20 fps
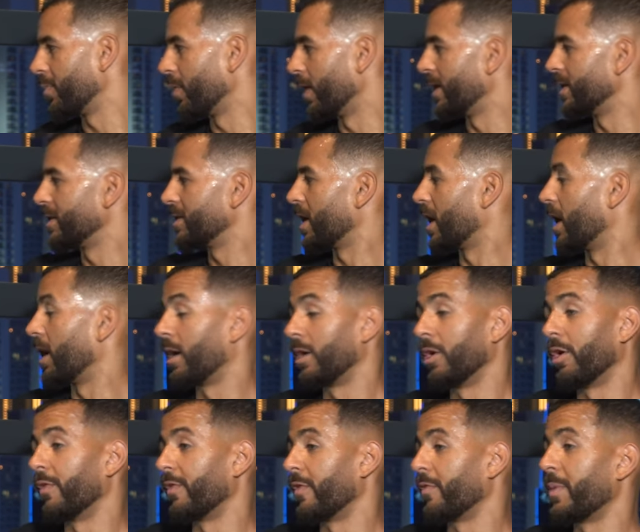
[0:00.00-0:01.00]
Whereas a
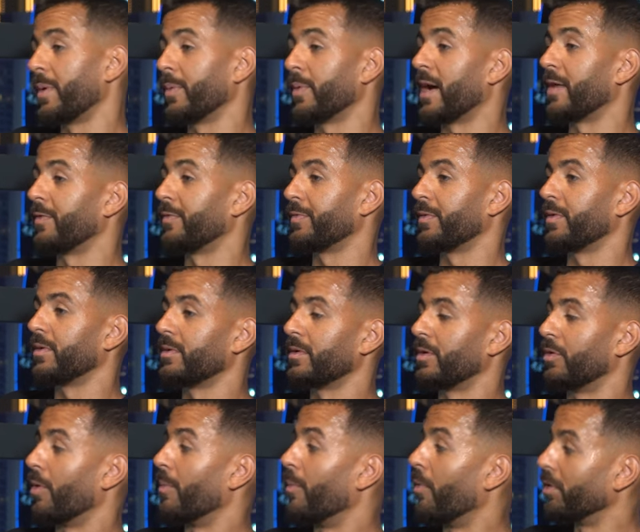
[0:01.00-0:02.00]
lot of other people have
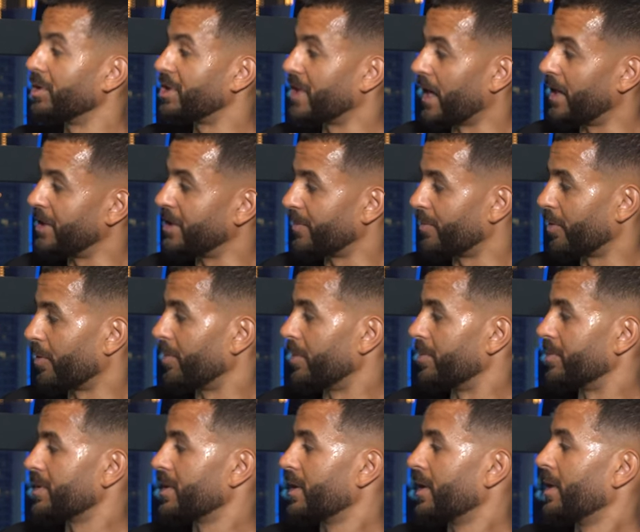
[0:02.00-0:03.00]
a lot more challenging
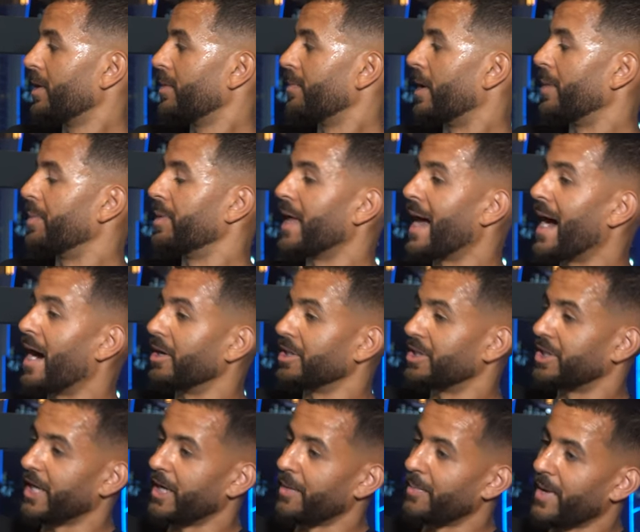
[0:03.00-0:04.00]
problems. Maybe they're out of
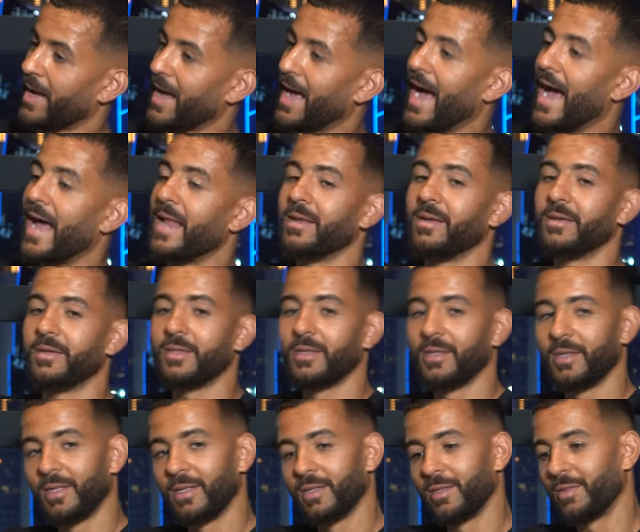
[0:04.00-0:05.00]
shape and
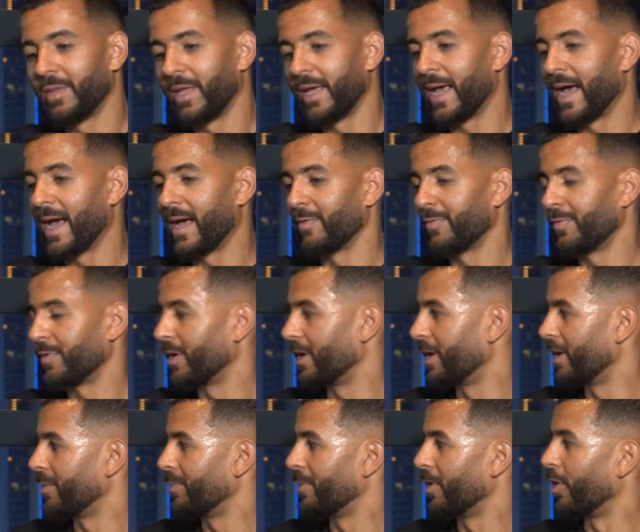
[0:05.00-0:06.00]
they have
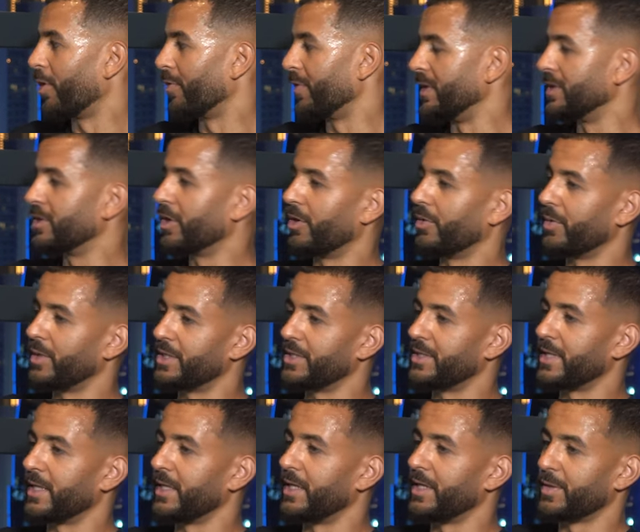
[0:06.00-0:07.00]
a lot of internal issues
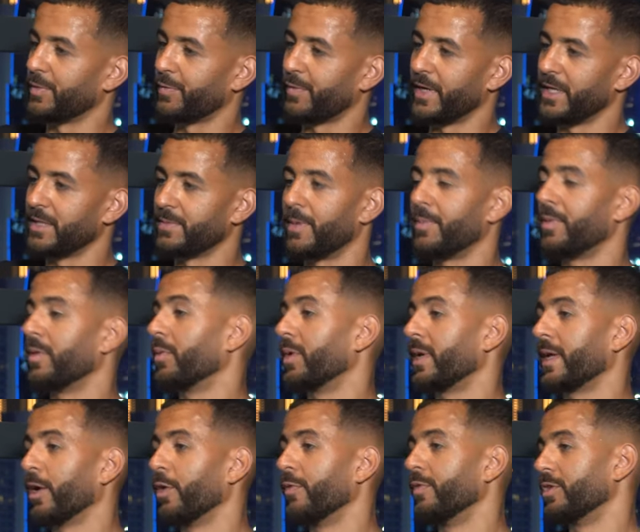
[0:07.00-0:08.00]
that they need to face. Maybe they want
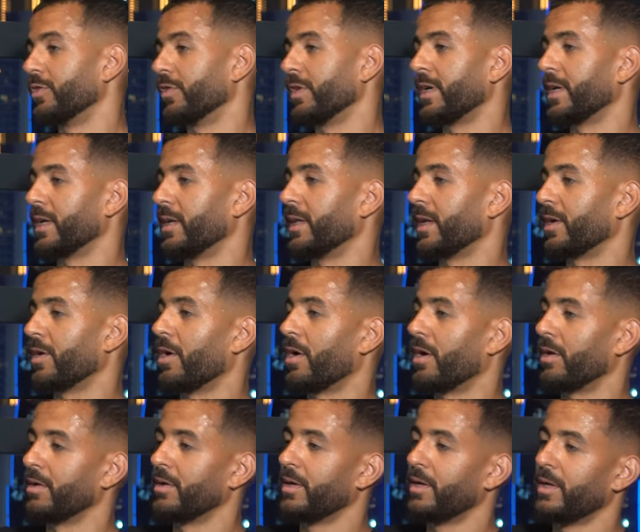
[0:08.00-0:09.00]
to get over drinking and they
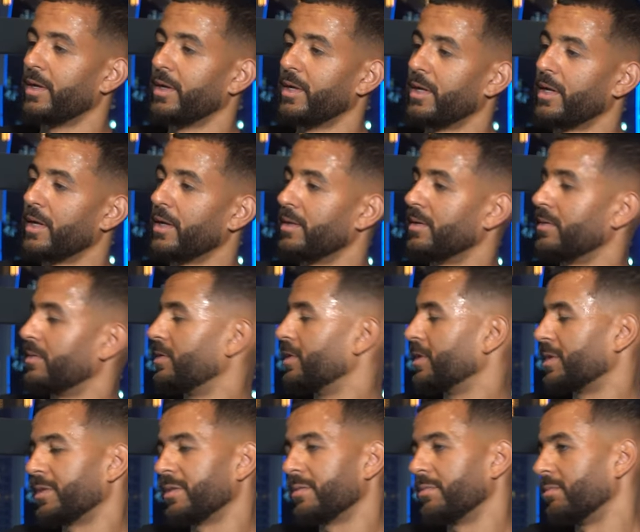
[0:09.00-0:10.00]
can't.
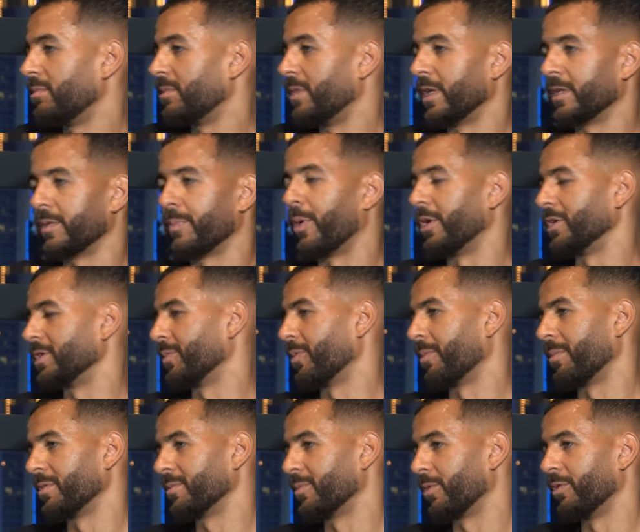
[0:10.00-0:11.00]
Just there's a bunch of
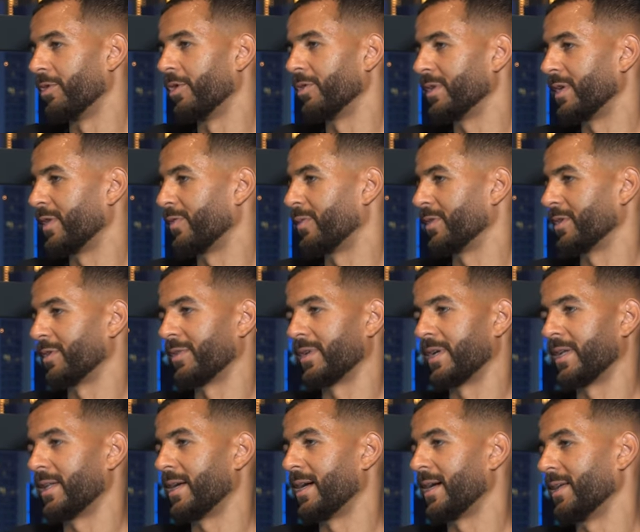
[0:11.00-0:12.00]
problems, bro. Loads of different ones
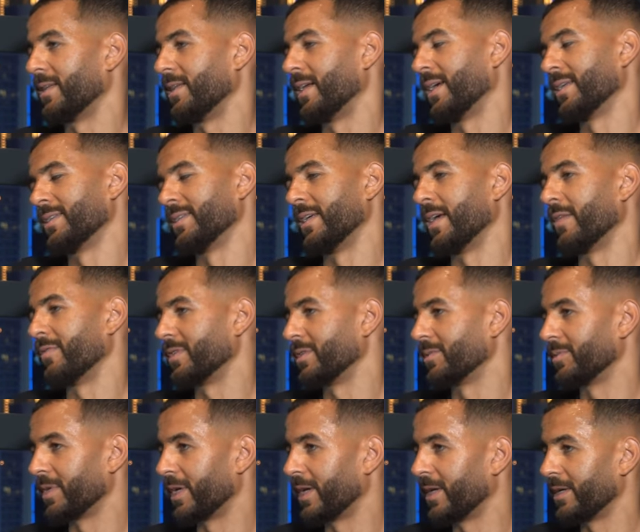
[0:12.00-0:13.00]
that I see every
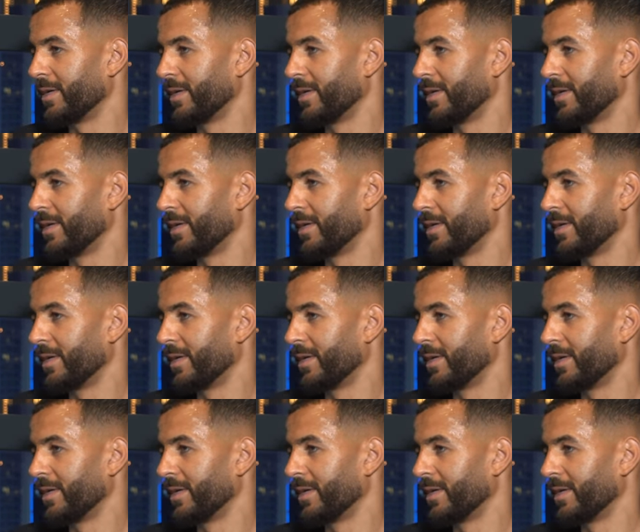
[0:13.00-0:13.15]
single day.